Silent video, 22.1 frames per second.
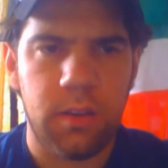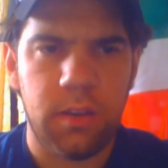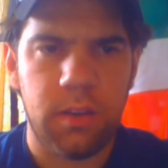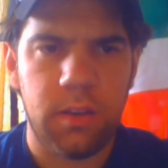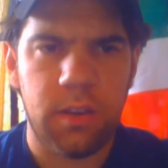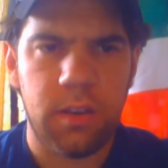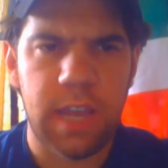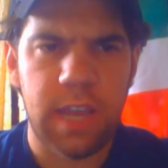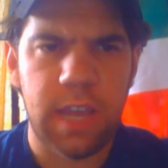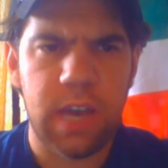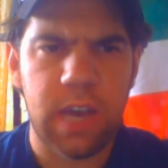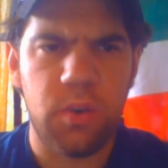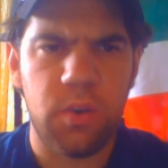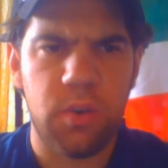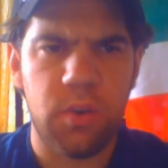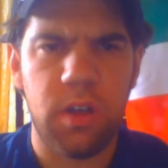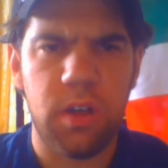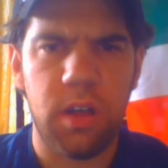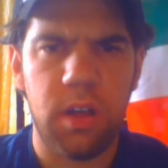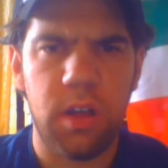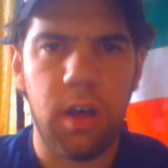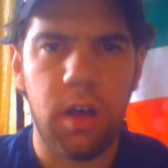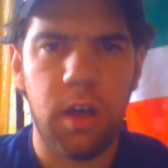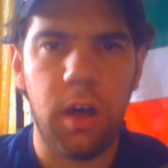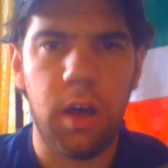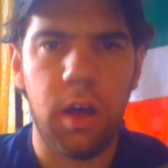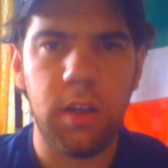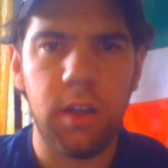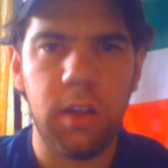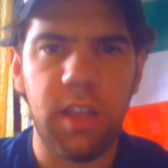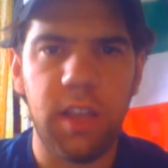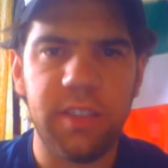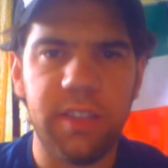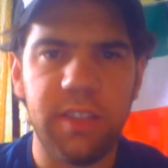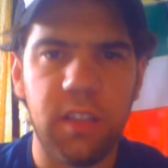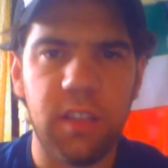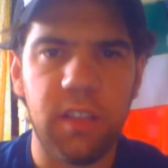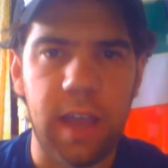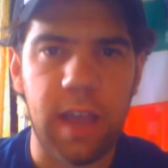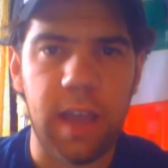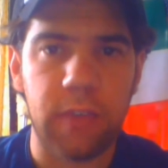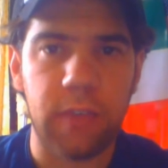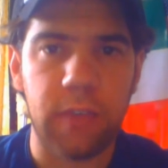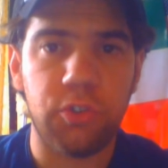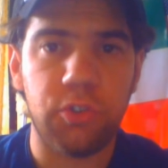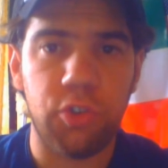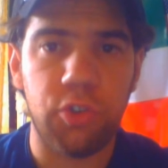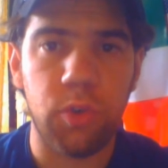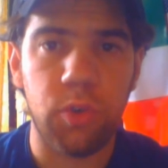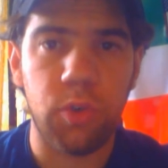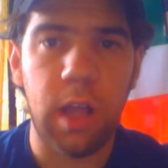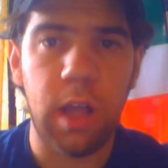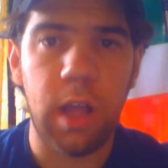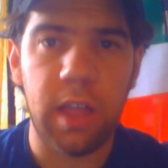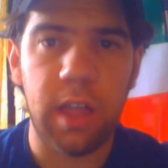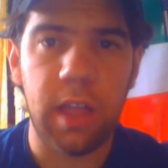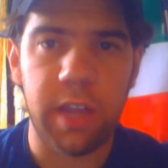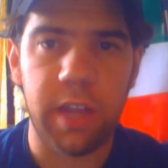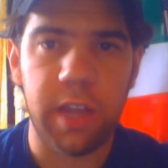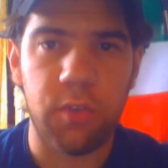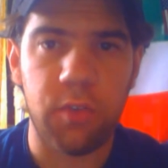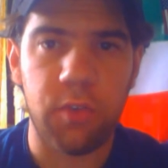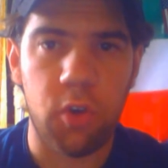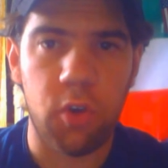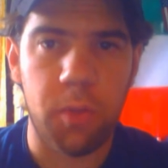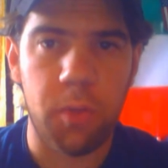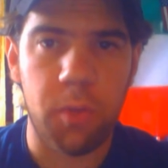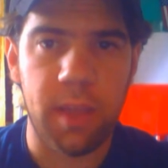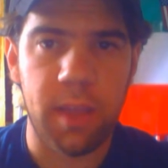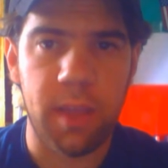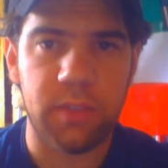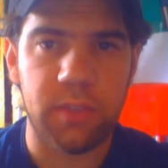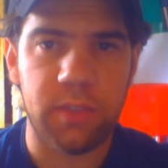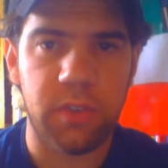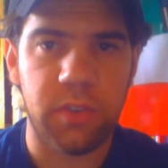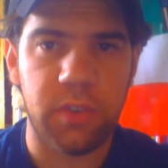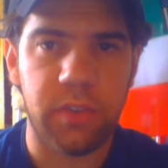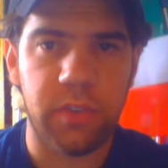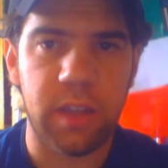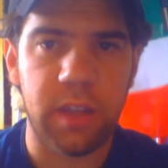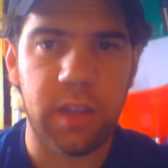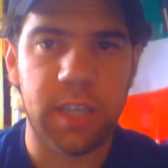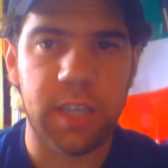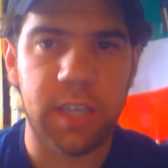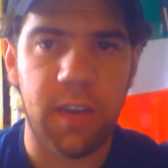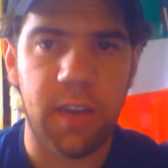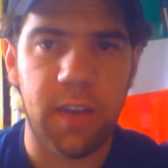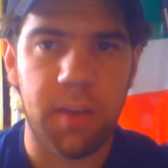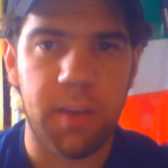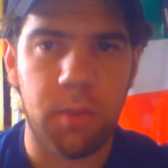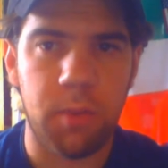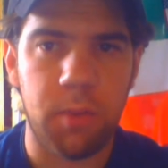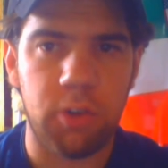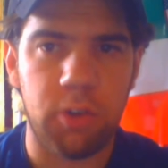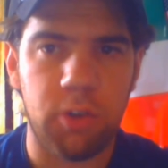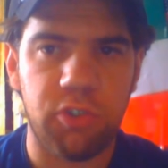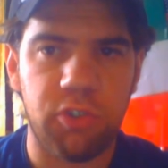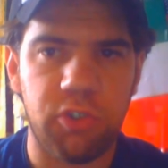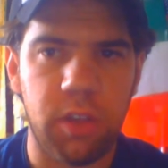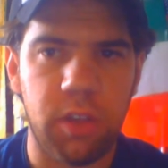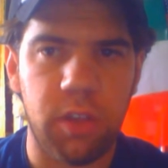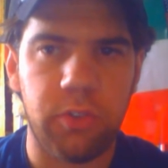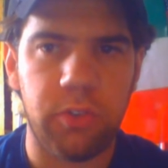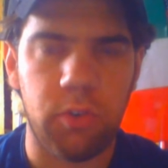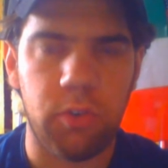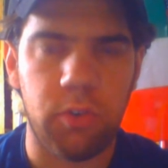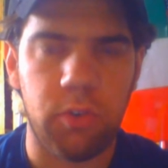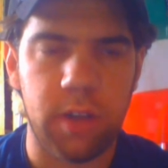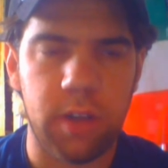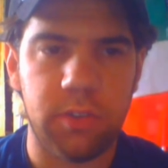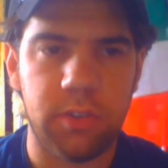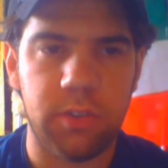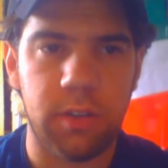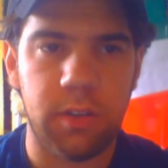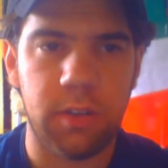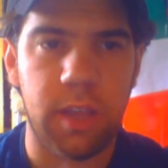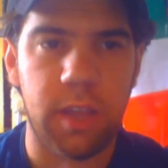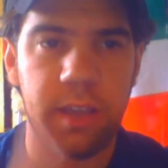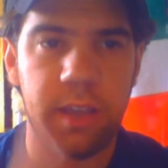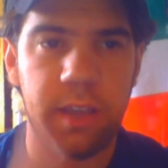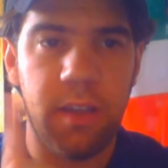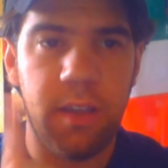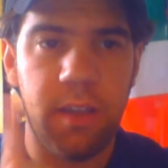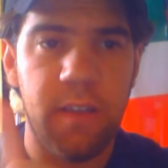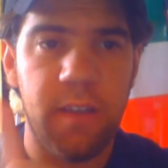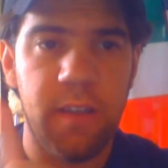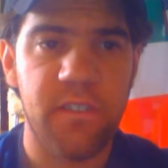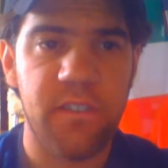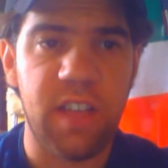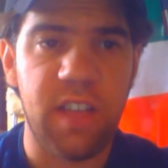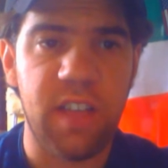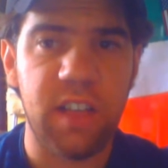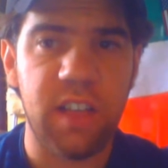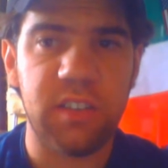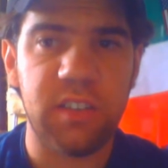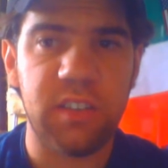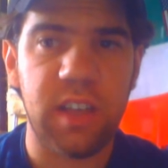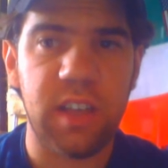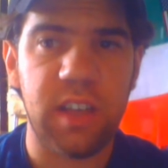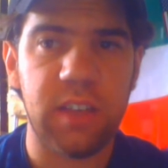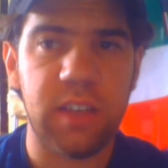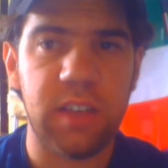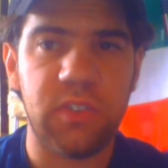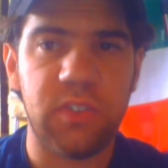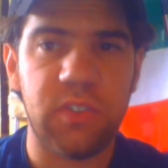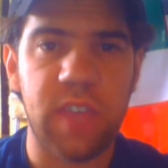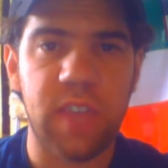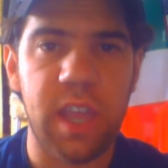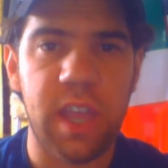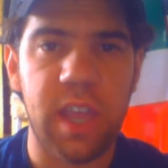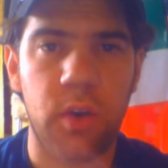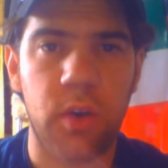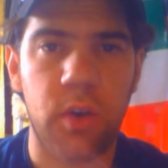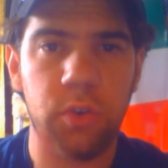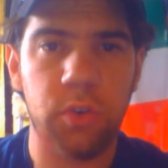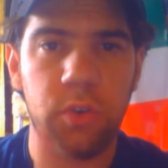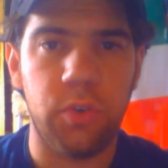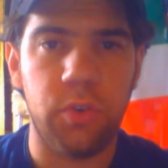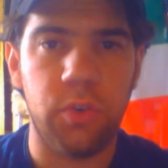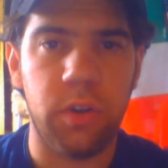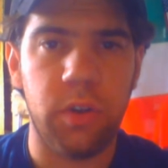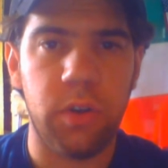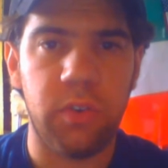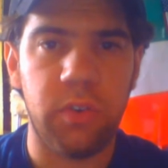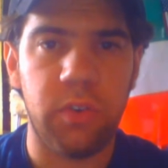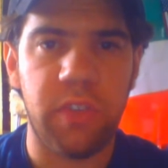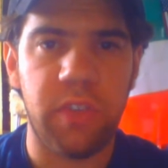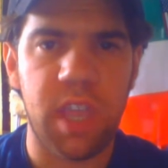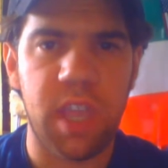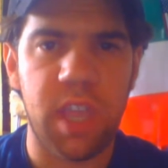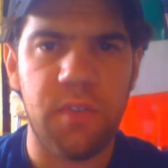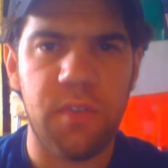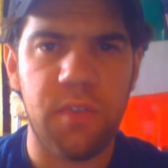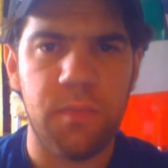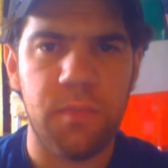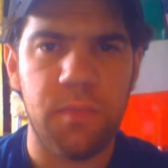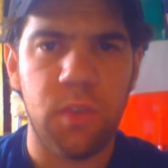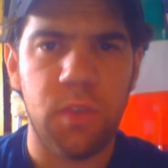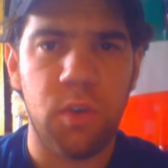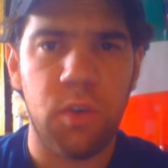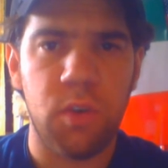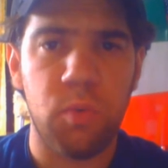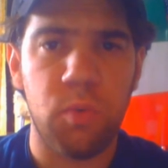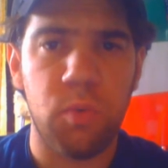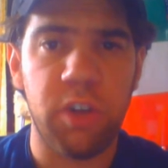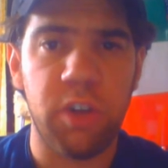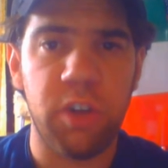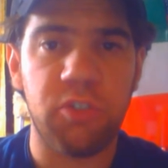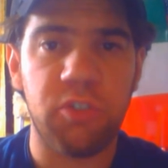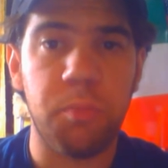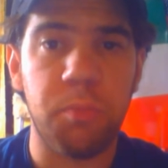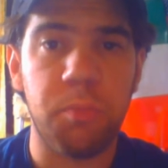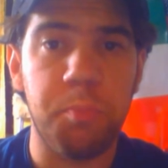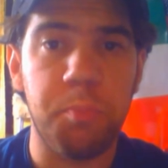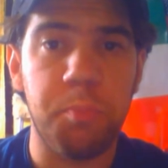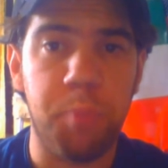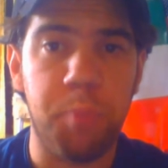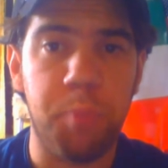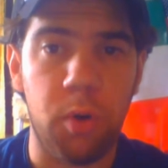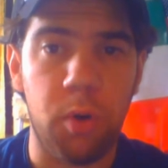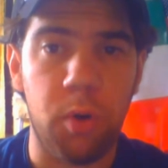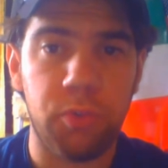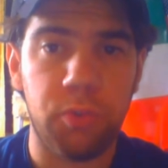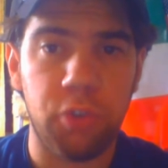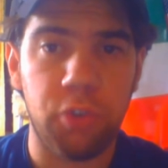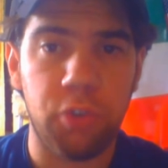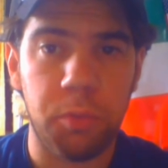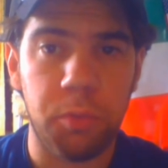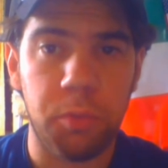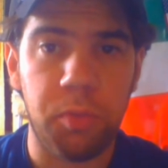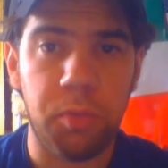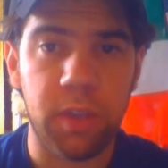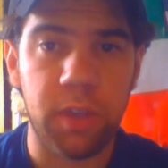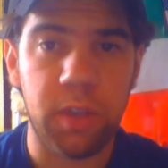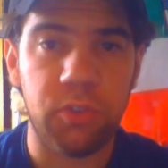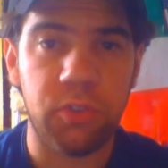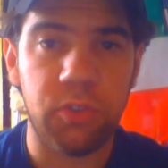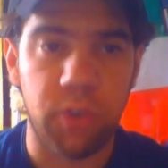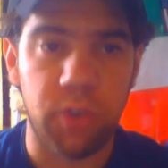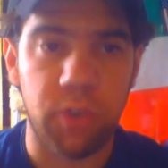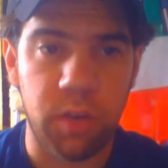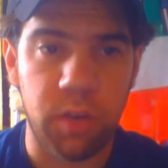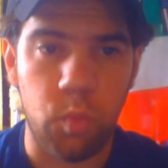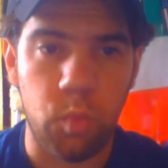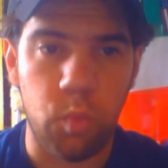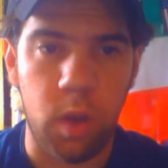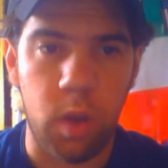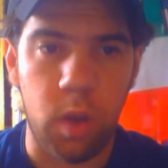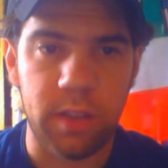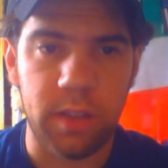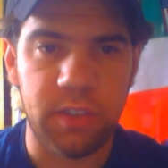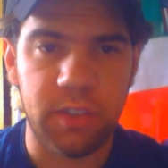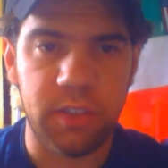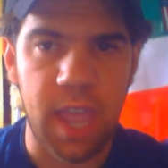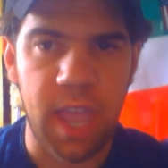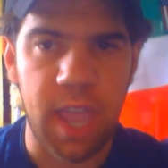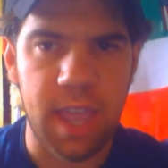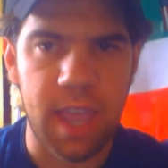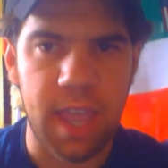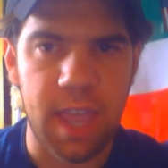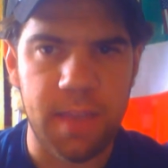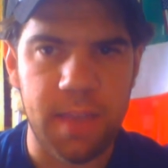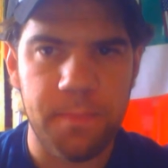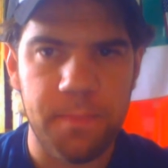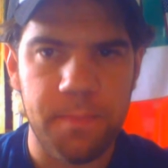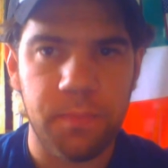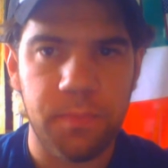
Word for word: Now, unlike the last two holiday romances that Garry Marshall has directed, like Valentine's Day or New Year's Eve, which both took place during one day,